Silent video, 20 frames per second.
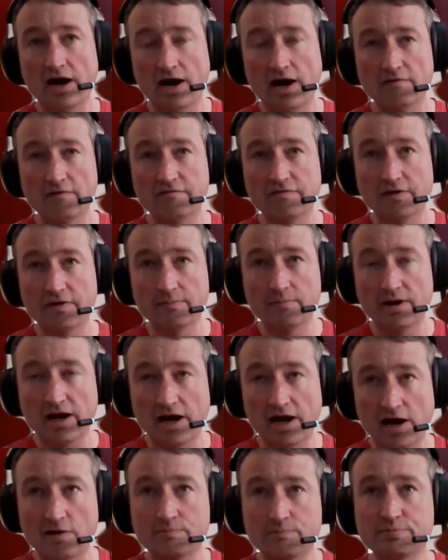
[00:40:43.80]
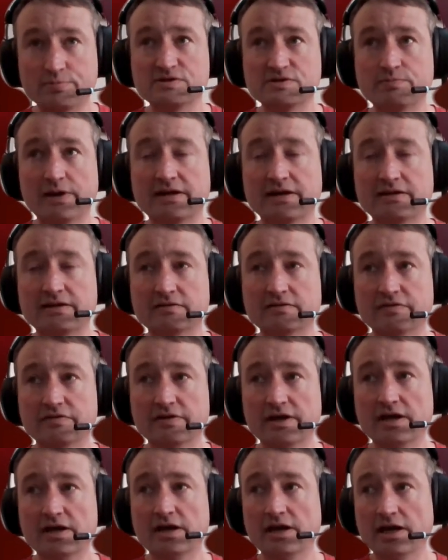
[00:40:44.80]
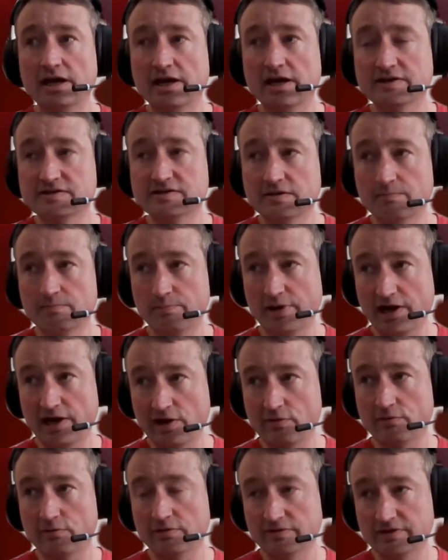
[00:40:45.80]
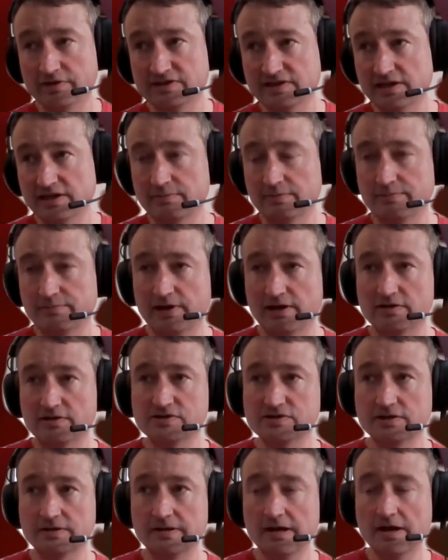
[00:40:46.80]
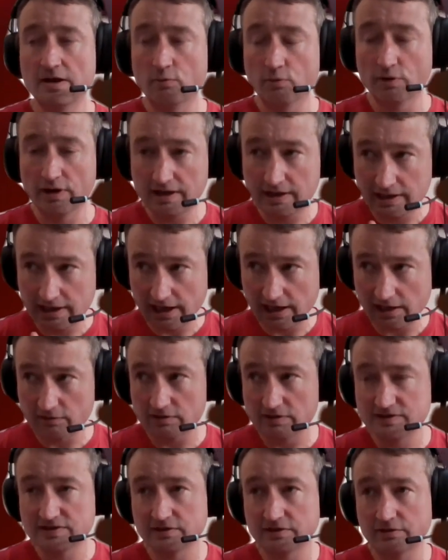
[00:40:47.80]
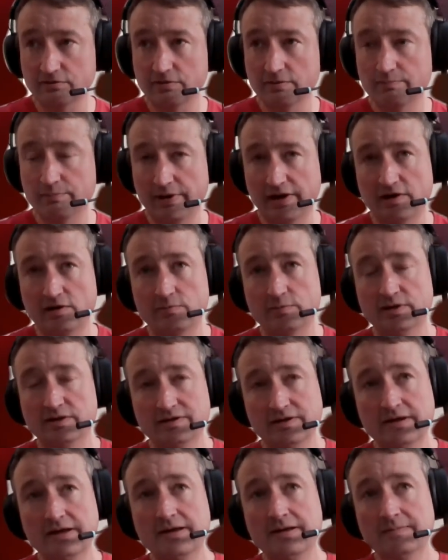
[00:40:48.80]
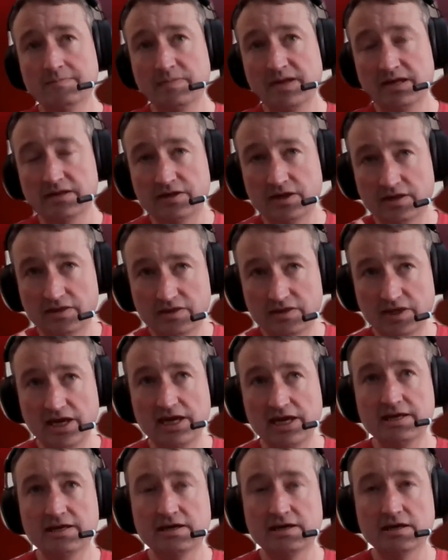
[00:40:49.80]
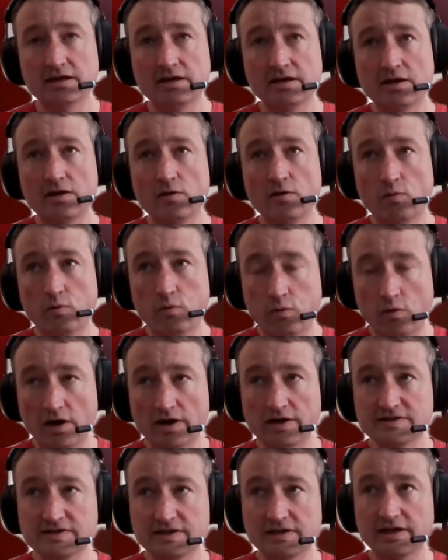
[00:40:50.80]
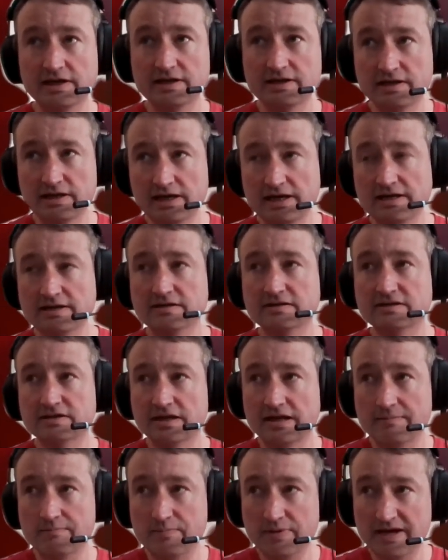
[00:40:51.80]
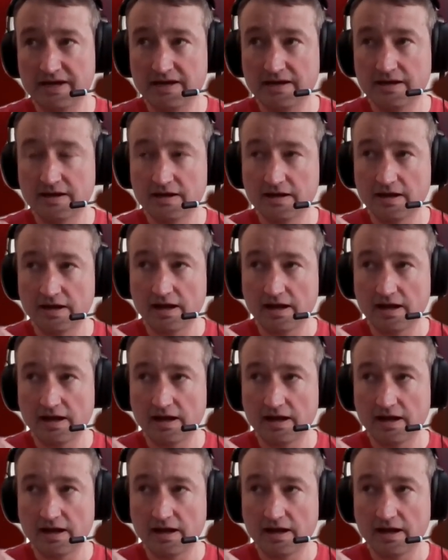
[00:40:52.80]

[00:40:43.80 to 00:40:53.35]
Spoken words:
from our perspective, it's empowering the disabled person, regardless of their impairment, to think, what is it I need to be